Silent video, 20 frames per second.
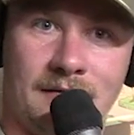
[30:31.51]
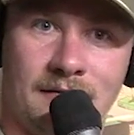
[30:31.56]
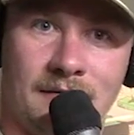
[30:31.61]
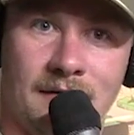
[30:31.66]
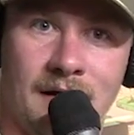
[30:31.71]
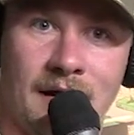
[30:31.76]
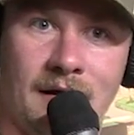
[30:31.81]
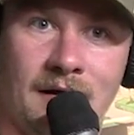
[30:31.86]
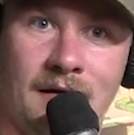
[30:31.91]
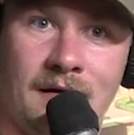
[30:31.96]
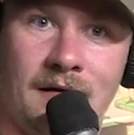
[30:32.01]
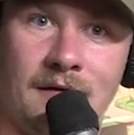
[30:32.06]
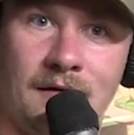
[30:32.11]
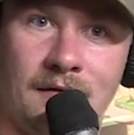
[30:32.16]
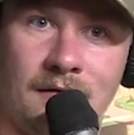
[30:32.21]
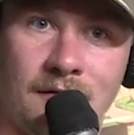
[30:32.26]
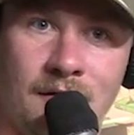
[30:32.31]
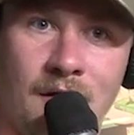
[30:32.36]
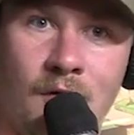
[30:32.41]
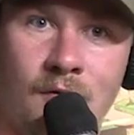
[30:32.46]
Like
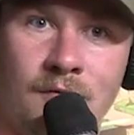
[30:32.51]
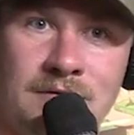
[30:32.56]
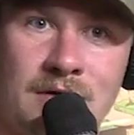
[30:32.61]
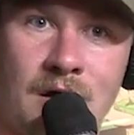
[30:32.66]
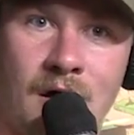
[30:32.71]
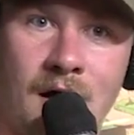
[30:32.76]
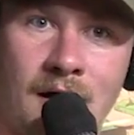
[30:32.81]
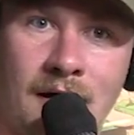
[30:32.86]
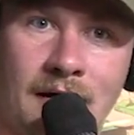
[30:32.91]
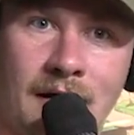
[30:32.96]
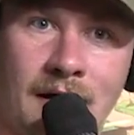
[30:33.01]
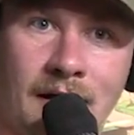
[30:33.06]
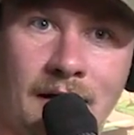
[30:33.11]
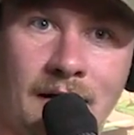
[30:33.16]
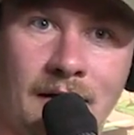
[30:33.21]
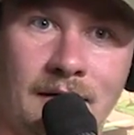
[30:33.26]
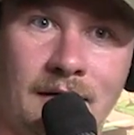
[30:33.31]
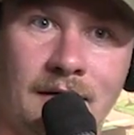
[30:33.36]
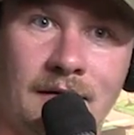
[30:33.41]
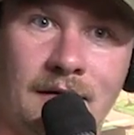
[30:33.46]
no talking.